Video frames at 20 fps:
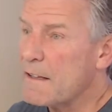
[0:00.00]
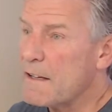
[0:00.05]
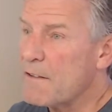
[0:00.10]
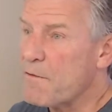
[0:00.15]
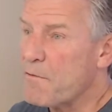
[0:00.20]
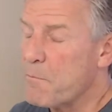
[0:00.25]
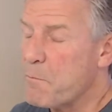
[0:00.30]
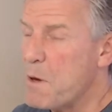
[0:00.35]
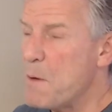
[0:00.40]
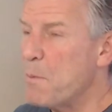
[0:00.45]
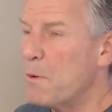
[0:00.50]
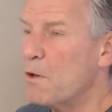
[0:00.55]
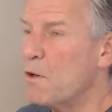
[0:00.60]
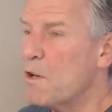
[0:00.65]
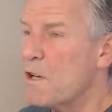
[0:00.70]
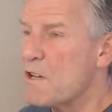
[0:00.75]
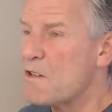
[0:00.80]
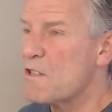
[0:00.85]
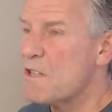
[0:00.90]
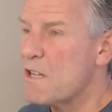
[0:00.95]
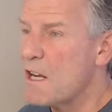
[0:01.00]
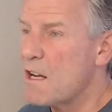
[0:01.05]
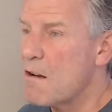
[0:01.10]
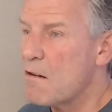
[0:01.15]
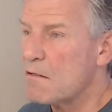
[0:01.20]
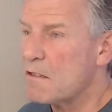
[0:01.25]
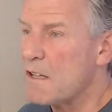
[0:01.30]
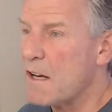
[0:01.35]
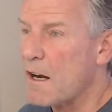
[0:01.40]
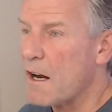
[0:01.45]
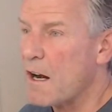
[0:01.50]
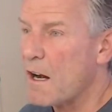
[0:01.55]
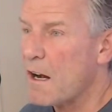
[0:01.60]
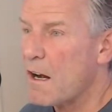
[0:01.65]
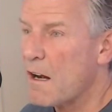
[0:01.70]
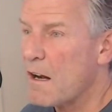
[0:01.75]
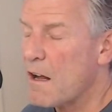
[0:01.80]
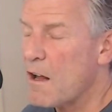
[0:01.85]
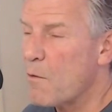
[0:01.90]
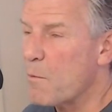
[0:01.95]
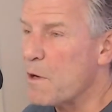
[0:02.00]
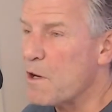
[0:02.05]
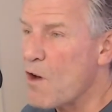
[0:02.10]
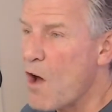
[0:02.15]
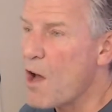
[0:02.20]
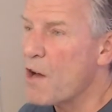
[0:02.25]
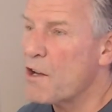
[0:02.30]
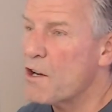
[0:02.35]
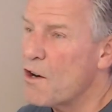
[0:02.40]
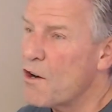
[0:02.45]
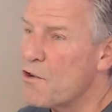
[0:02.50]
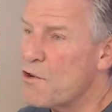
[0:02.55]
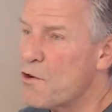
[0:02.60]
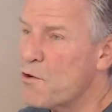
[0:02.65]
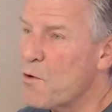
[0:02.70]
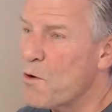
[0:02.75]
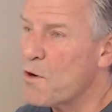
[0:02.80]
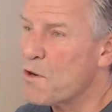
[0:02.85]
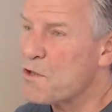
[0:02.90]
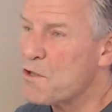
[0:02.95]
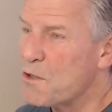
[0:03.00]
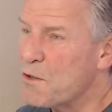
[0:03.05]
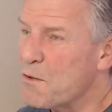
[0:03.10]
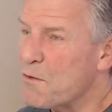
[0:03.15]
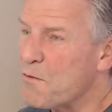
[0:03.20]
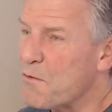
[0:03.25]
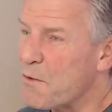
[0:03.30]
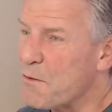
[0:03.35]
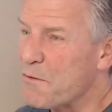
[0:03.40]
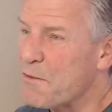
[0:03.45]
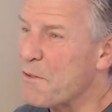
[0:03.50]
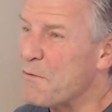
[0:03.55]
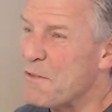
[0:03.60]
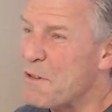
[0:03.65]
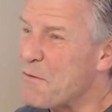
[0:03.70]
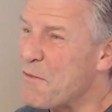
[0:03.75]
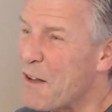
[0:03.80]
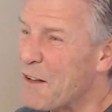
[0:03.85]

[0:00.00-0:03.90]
if people are listening out there, I'll be knocking on your door soon for 50